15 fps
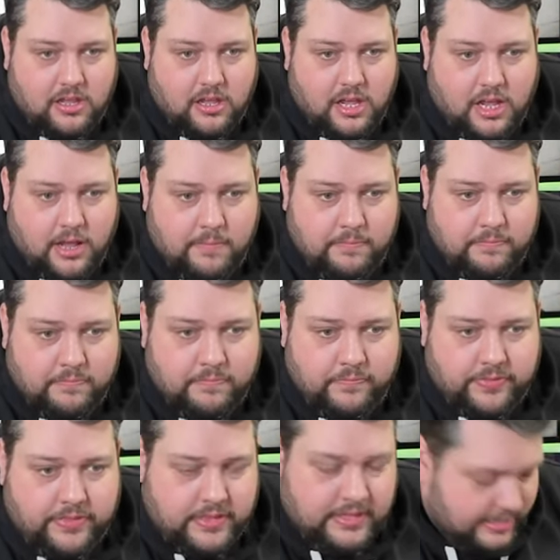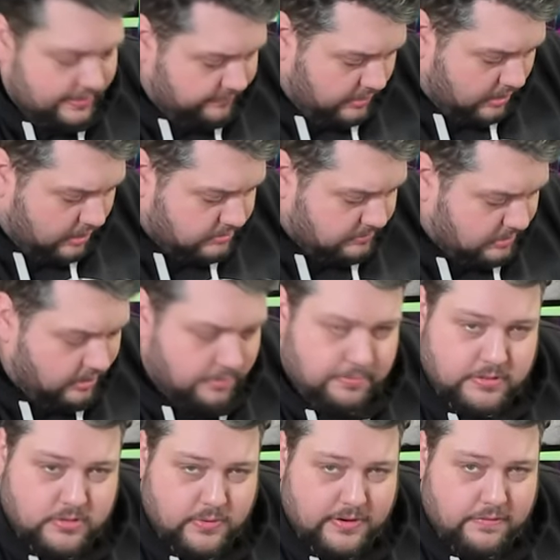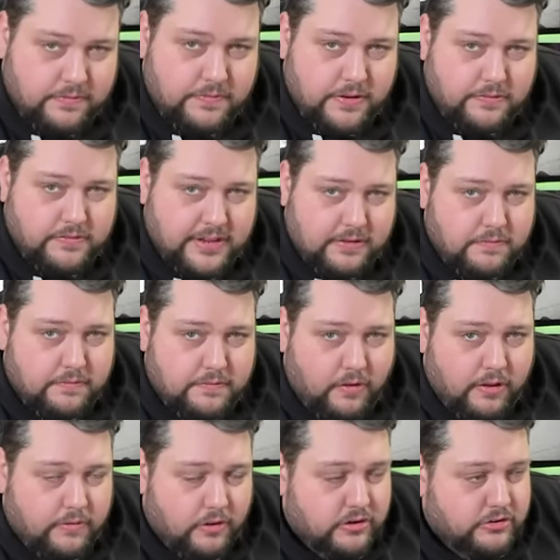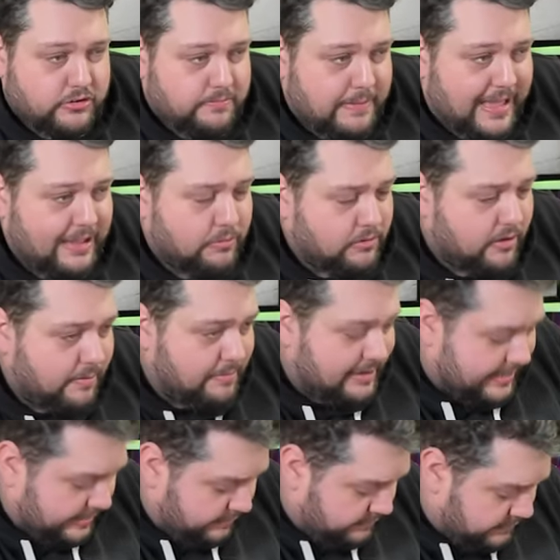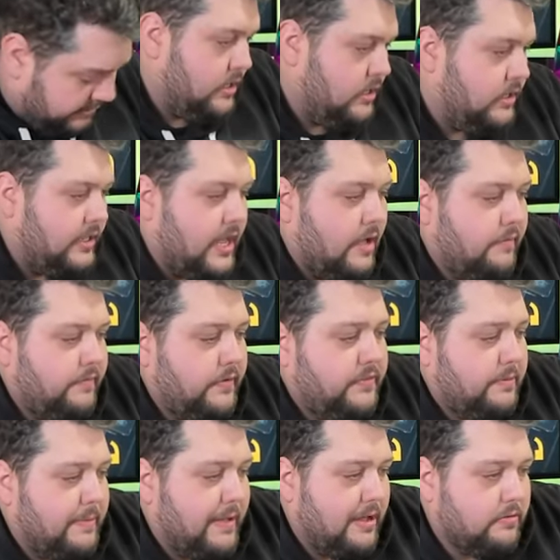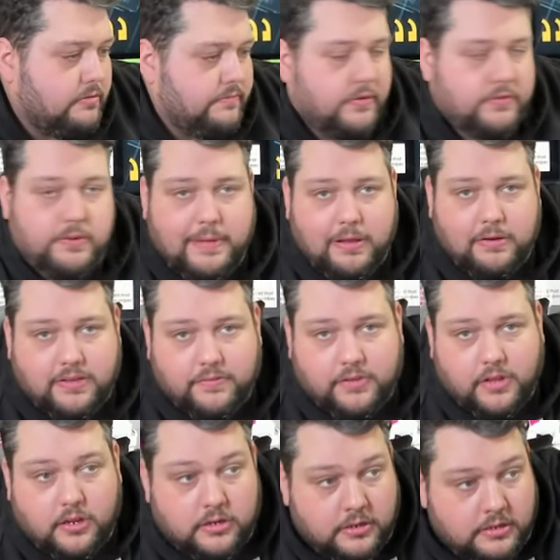um, the gift cards were like between 50 and 500 pound, I believe. Yeah, 50 pound, 50 pound gift card.